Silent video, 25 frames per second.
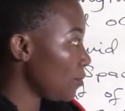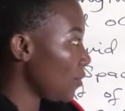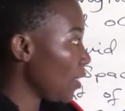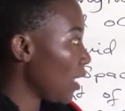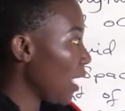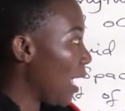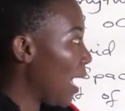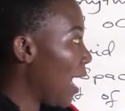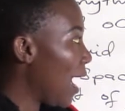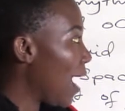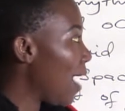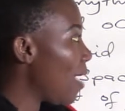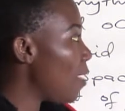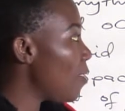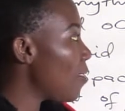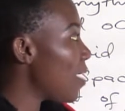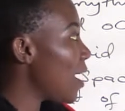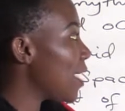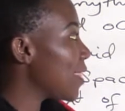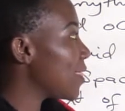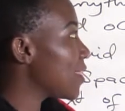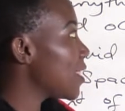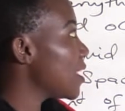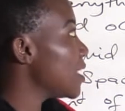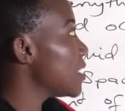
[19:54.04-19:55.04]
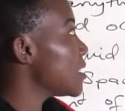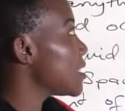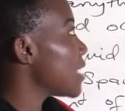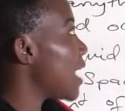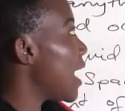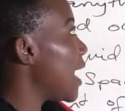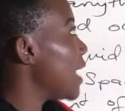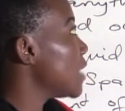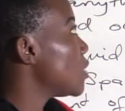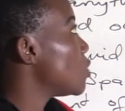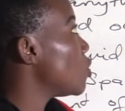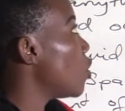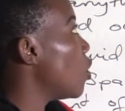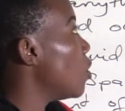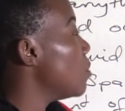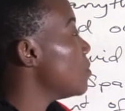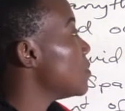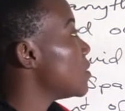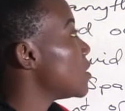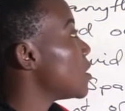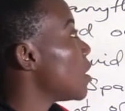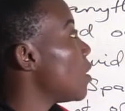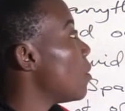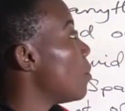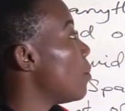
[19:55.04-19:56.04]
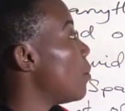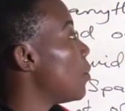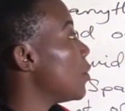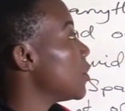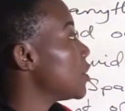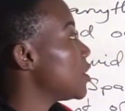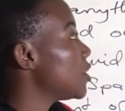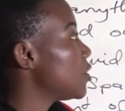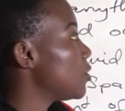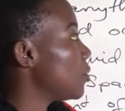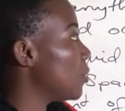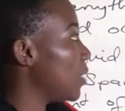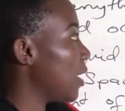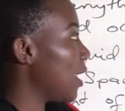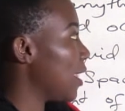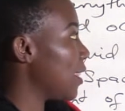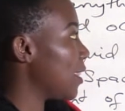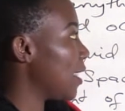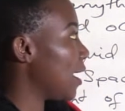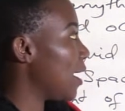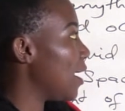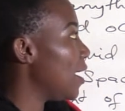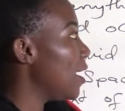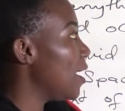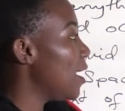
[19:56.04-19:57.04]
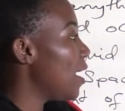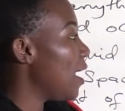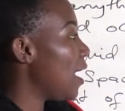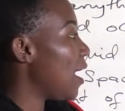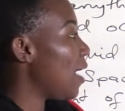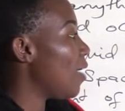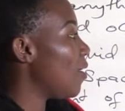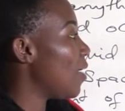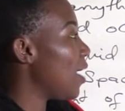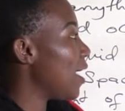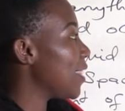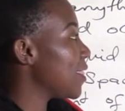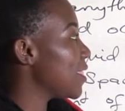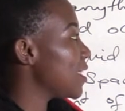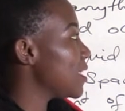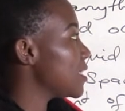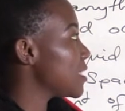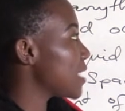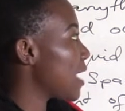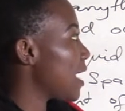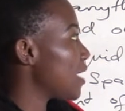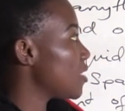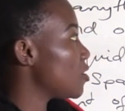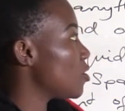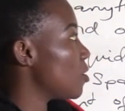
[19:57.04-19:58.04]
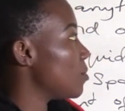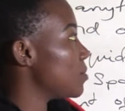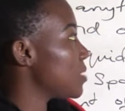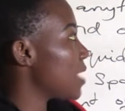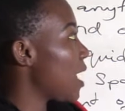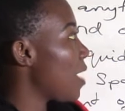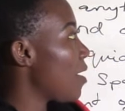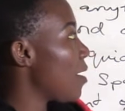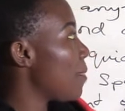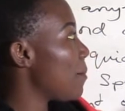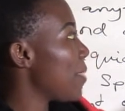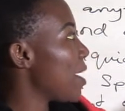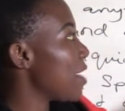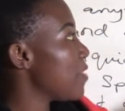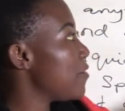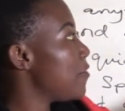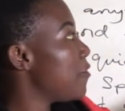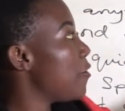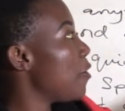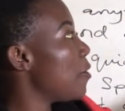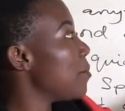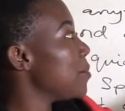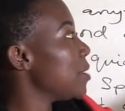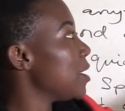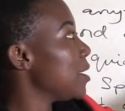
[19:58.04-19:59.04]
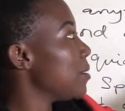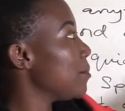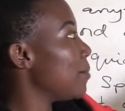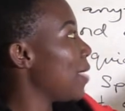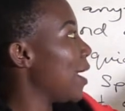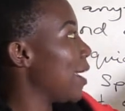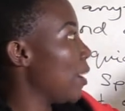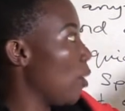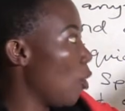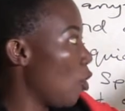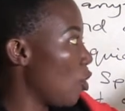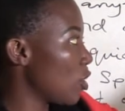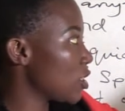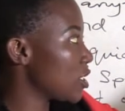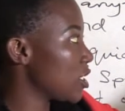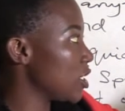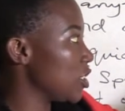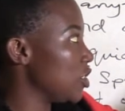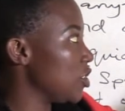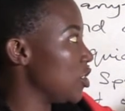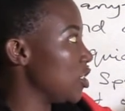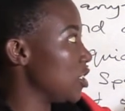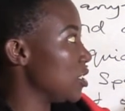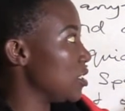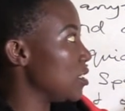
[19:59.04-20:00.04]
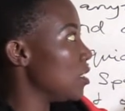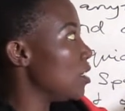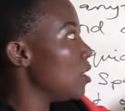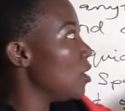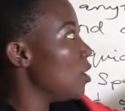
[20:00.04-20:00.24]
how are these atoms put together? How are these atoms, how am I forming my oxygen?